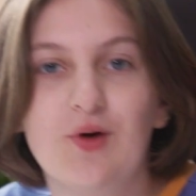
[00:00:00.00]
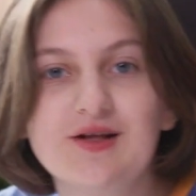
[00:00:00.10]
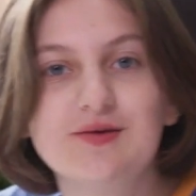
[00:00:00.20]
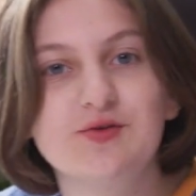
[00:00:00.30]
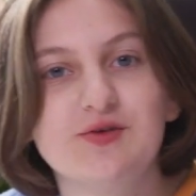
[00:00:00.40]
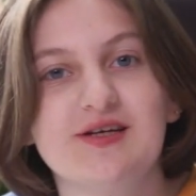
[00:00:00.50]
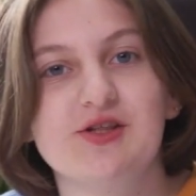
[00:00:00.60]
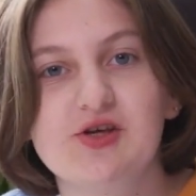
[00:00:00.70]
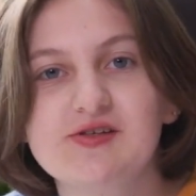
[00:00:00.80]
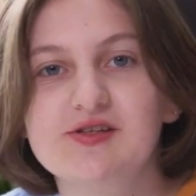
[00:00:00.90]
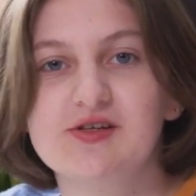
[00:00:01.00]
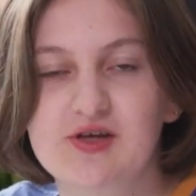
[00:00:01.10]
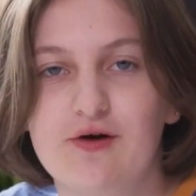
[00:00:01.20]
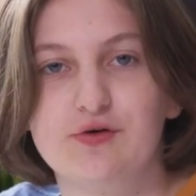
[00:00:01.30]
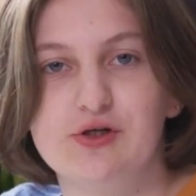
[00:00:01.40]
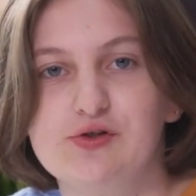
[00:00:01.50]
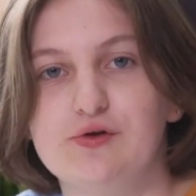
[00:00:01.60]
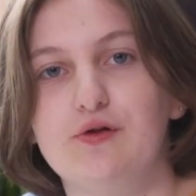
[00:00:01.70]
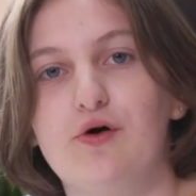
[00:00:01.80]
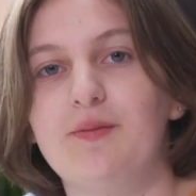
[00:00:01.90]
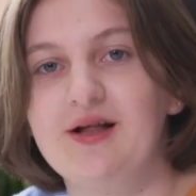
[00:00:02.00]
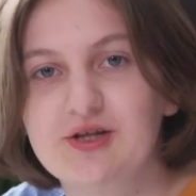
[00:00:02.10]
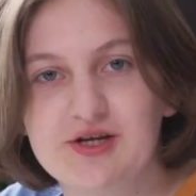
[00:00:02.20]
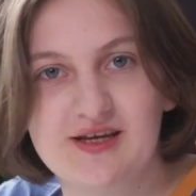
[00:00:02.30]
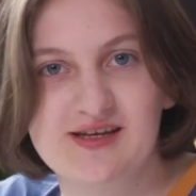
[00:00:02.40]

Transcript: Welcome to the Jisc Discovery tool on my learning